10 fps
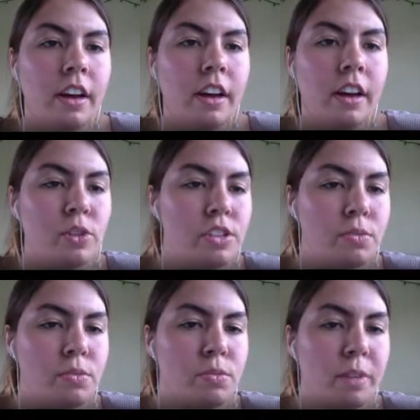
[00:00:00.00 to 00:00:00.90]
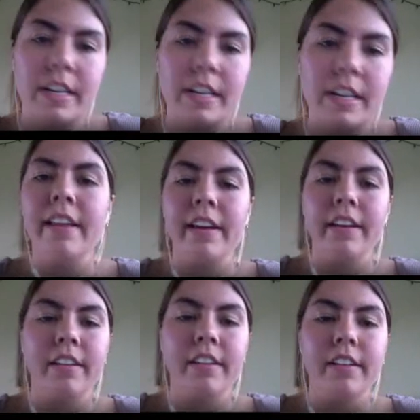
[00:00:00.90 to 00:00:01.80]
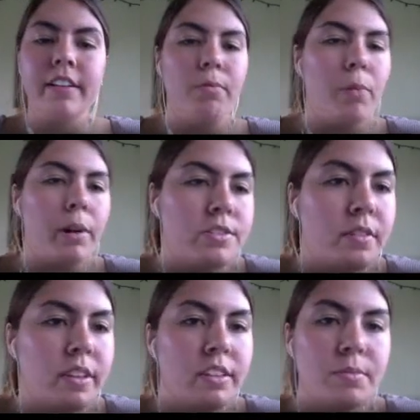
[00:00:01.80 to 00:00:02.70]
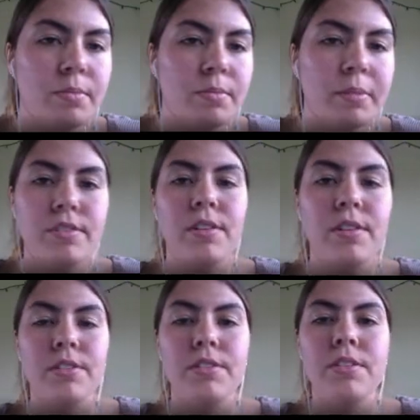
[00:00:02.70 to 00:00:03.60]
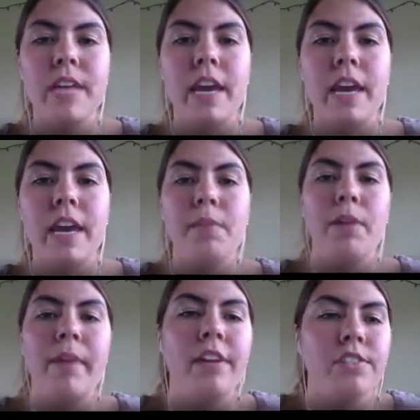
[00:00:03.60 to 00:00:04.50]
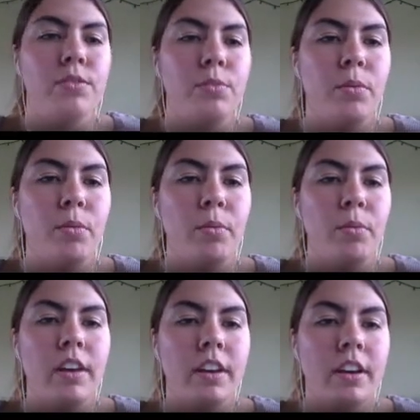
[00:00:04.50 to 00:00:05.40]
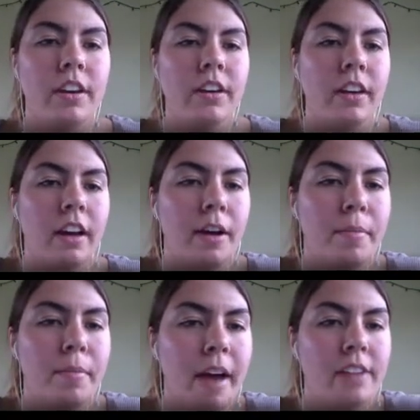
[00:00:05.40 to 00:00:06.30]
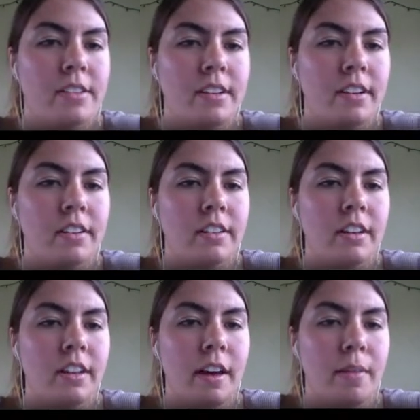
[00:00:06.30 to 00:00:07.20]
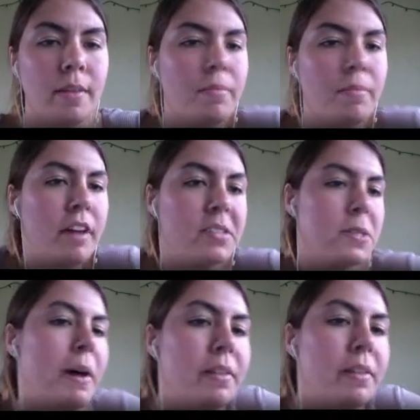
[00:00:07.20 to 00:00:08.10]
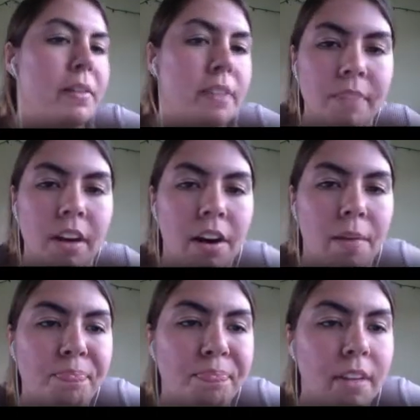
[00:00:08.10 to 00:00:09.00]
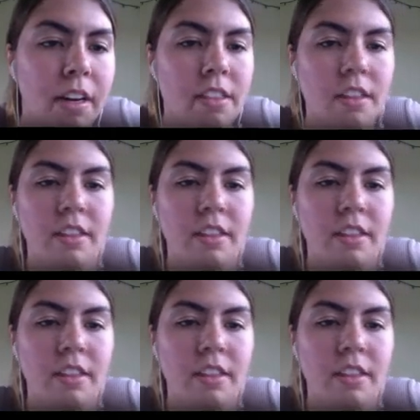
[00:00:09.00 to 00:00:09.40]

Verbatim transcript: so I just wanted to highlight like one or two of these. What our students are saying about badges. We uh, um, asked them their thoughts about them, um, and I think